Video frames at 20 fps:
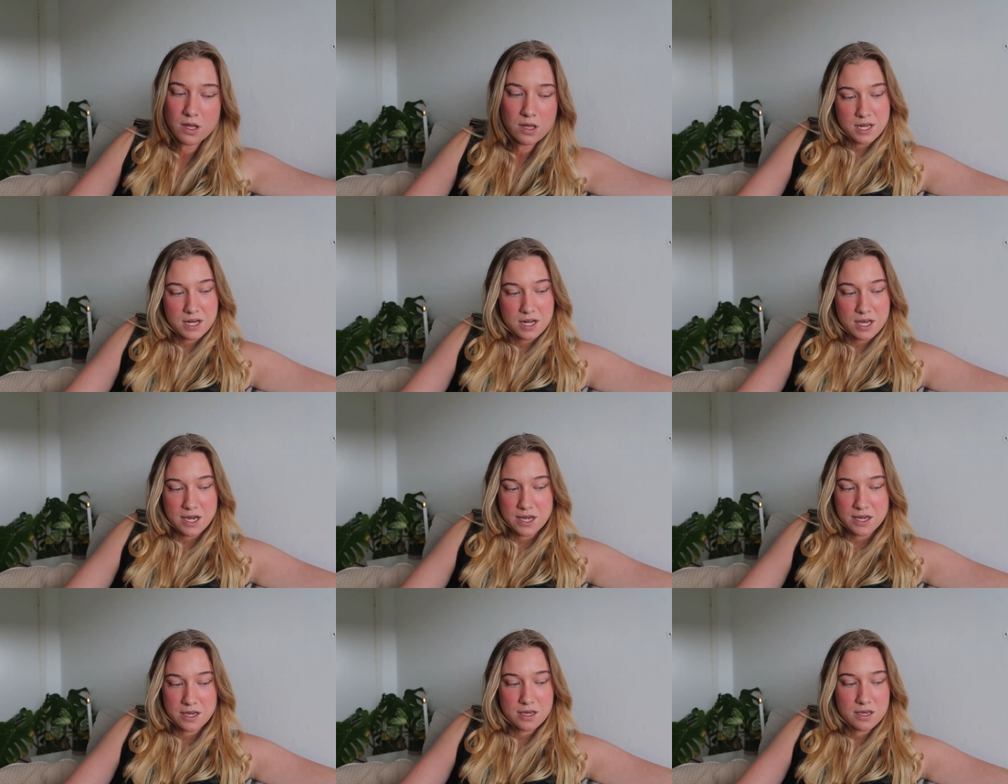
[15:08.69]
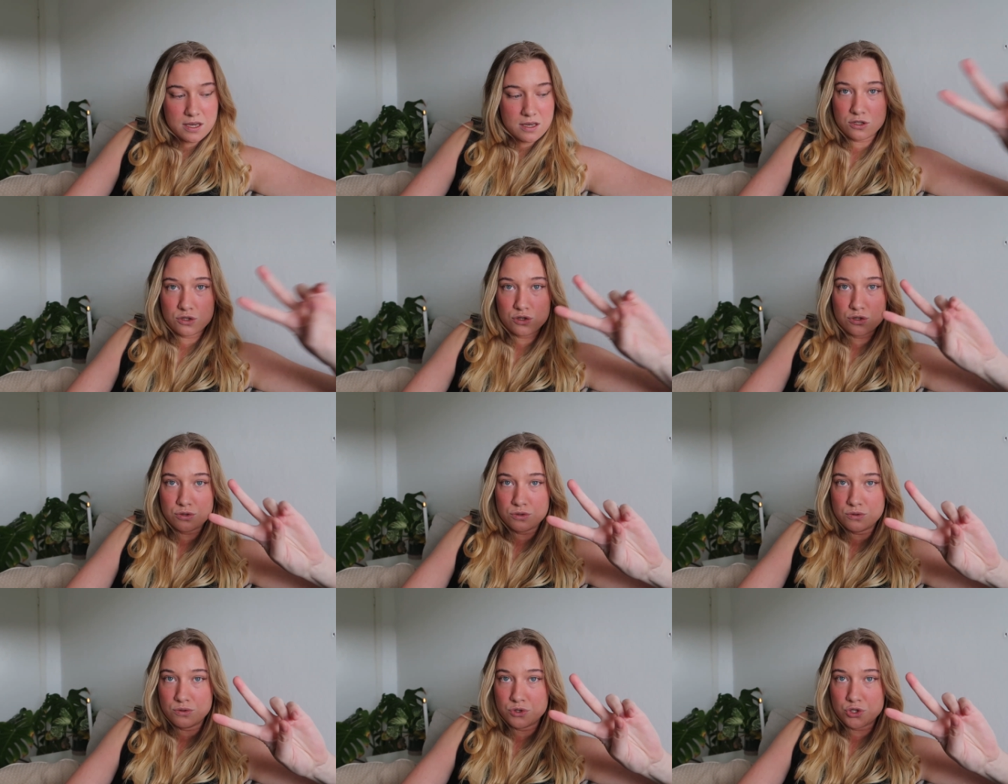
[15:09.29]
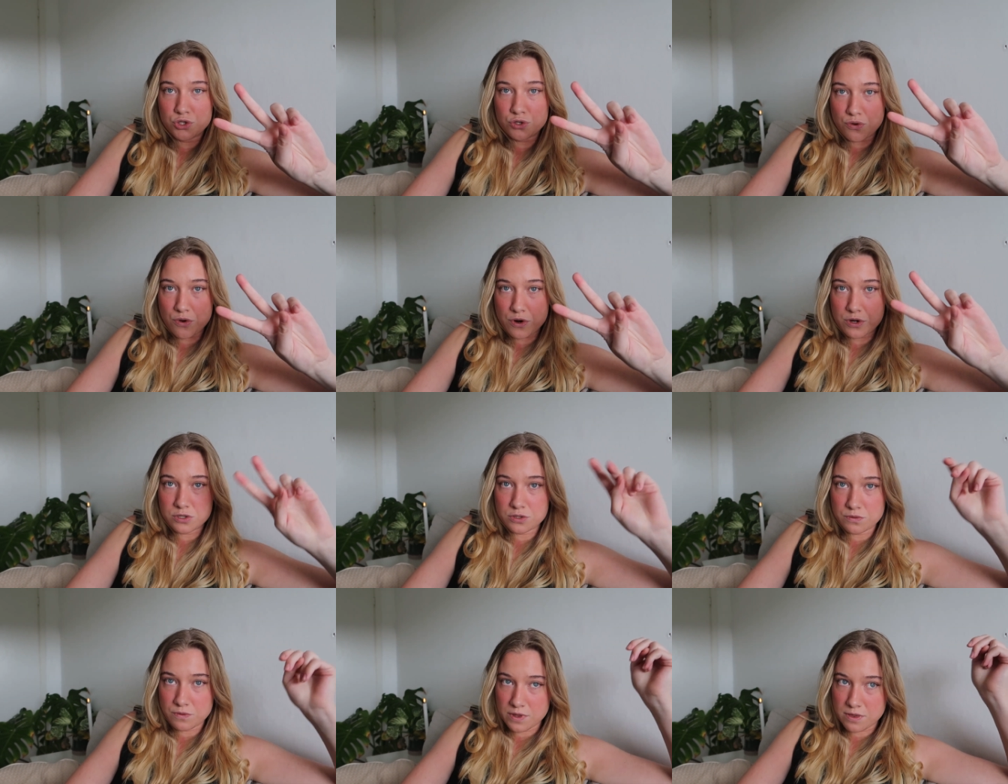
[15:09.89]
And I had 2
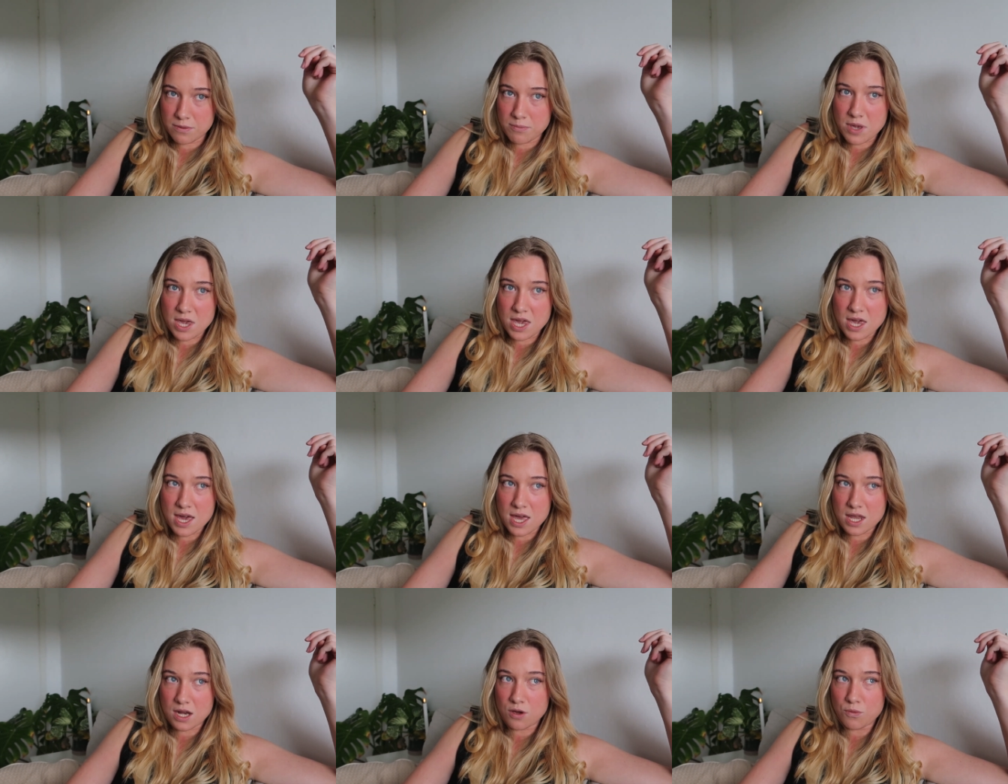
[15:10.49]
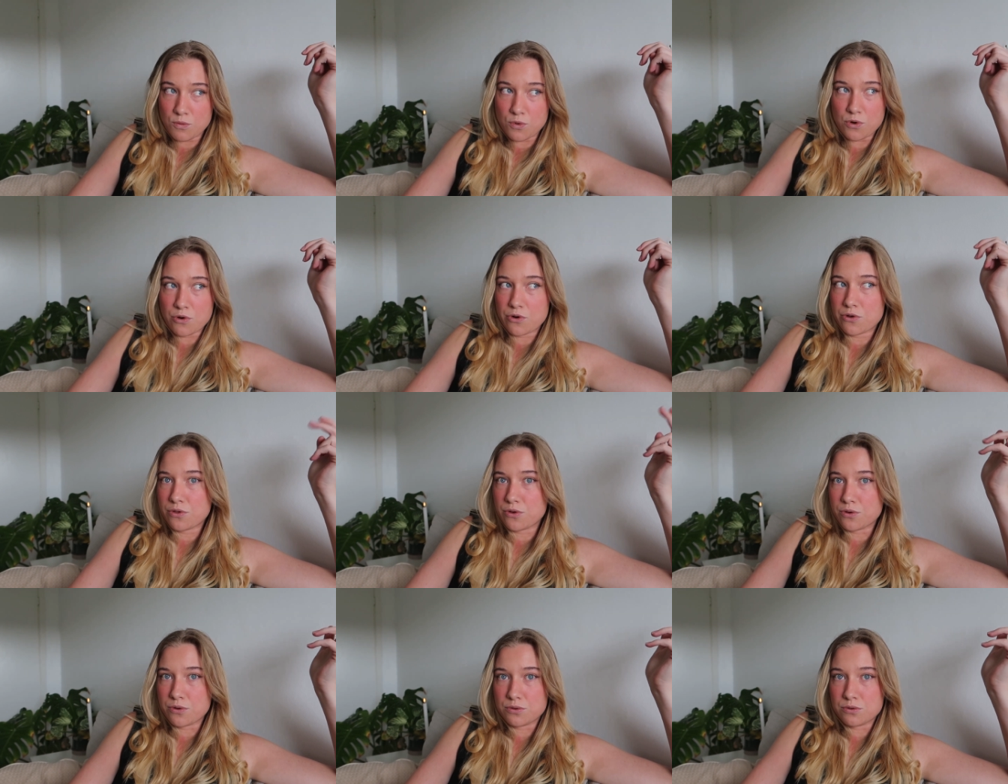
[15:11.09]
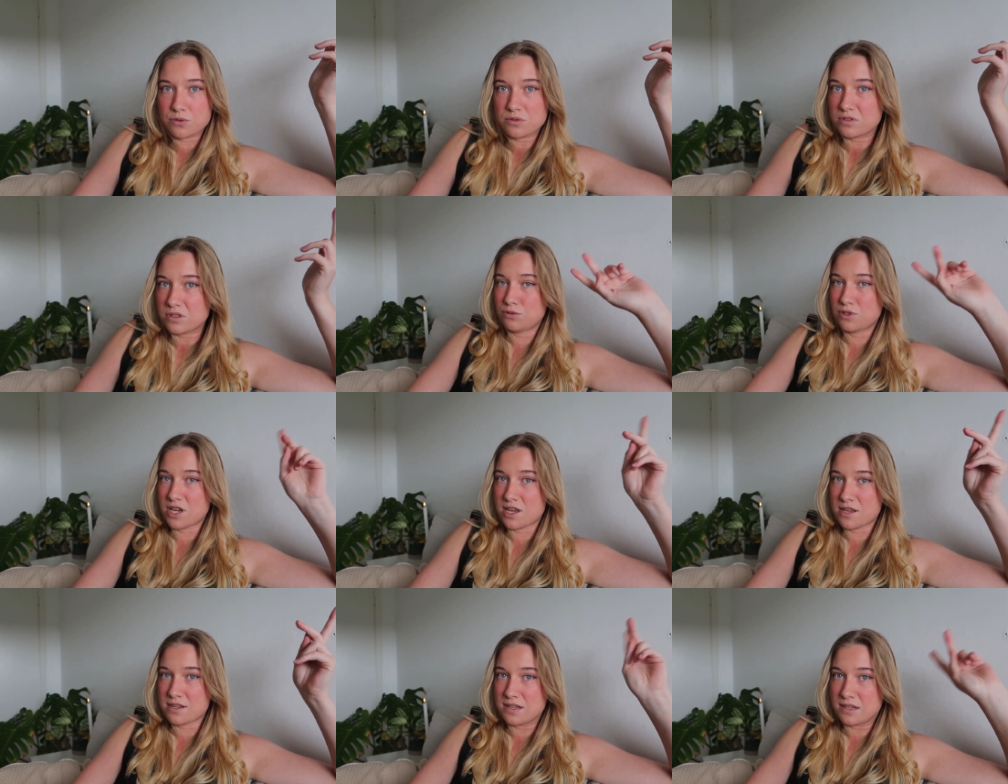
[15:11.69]
shorts with me, and I wore those 2
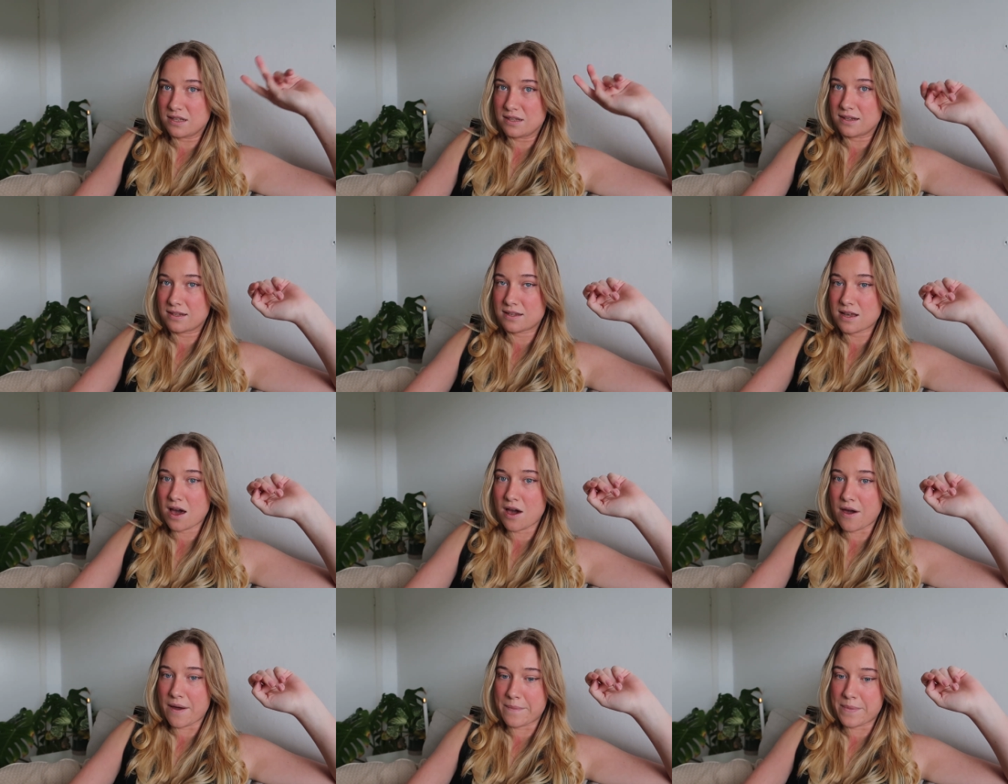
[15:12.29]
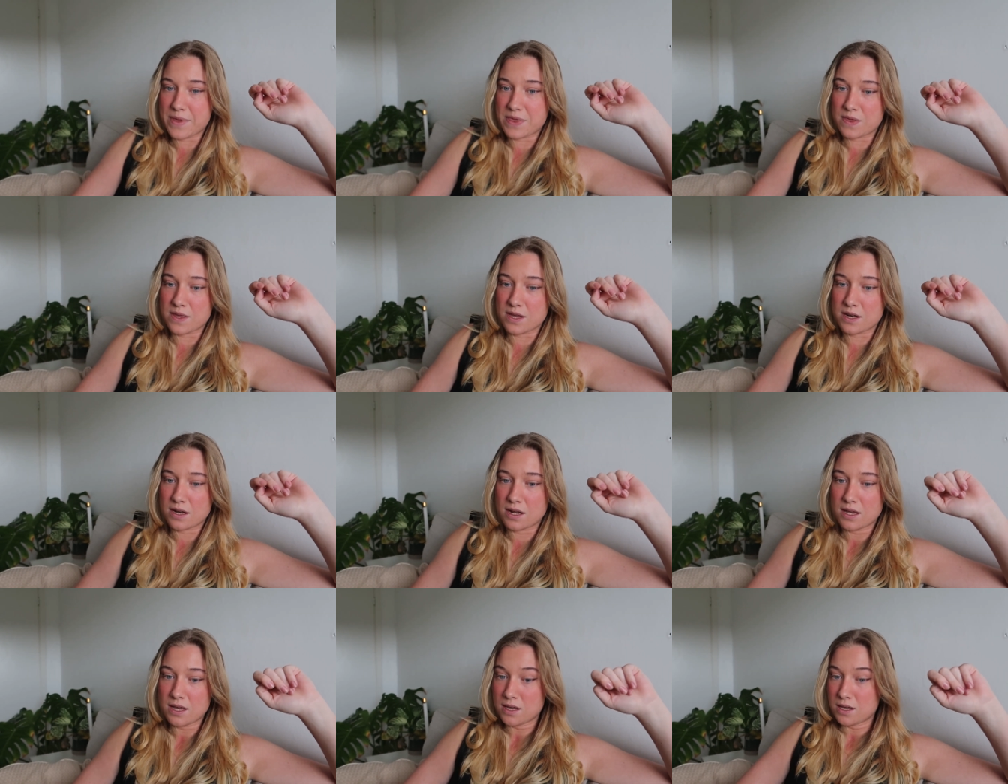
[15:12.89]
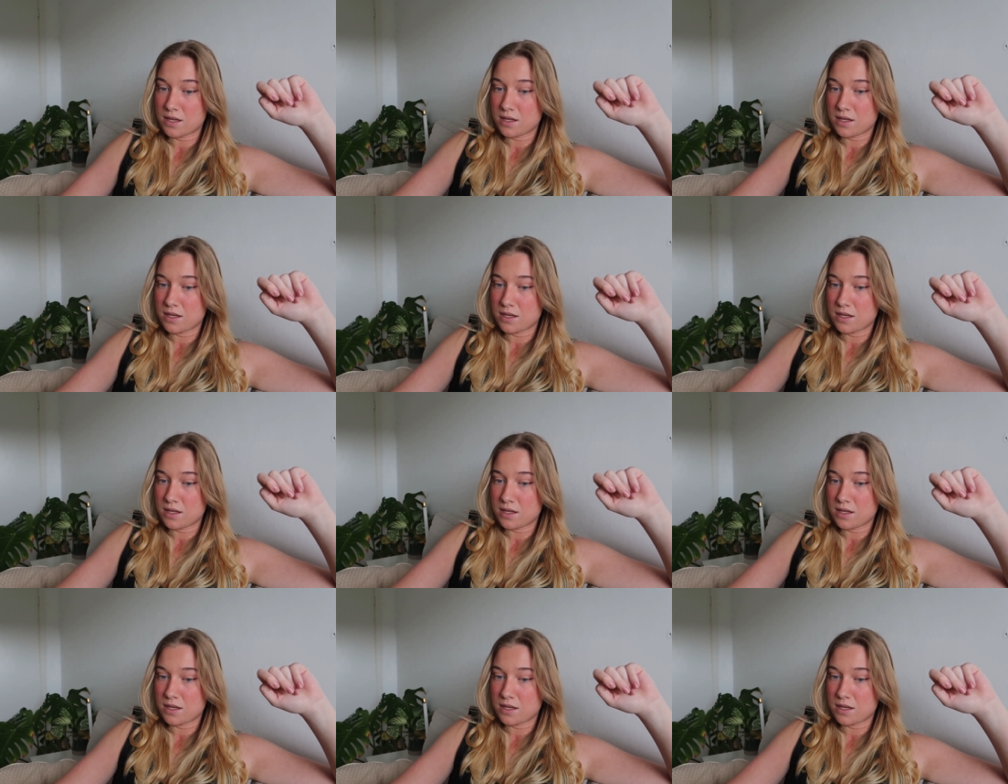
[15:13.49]
days at the time, and then